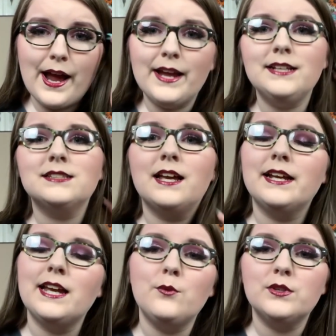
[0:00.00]
He's like,
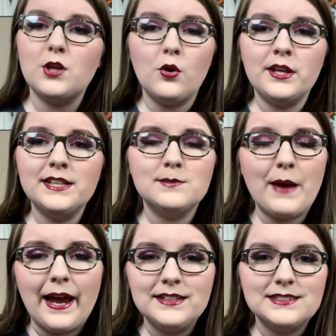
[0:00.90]
it was on his
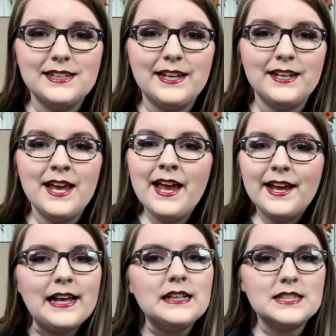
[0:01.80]
bank's end.
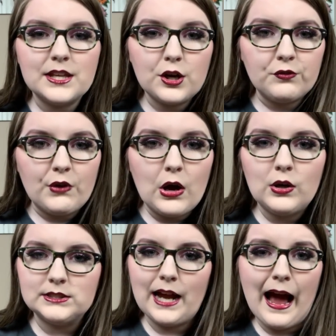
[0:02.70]
It's their
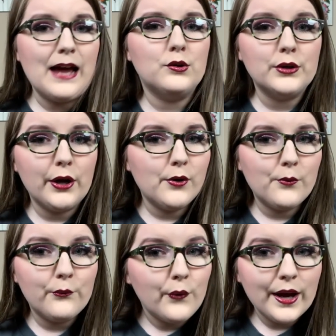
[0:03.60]
fault. I don't know
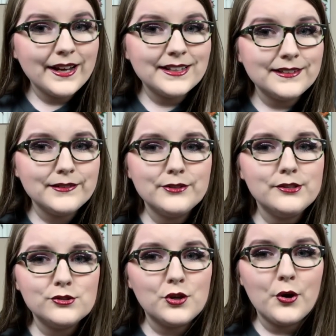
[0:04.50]
what
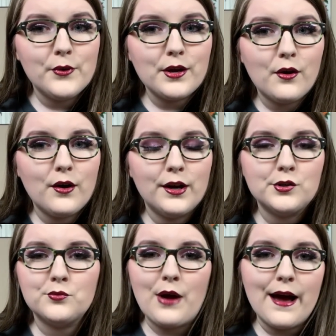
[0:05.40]
is going on
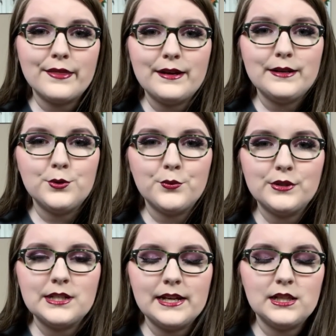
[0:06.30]
or why they didn't want to
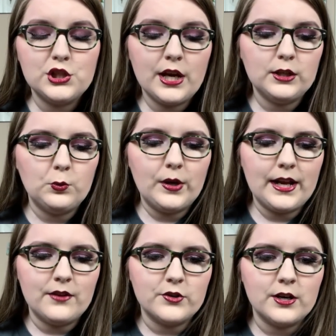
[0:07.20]
take the check or
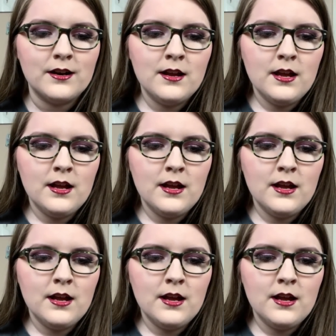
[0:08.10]
whatever.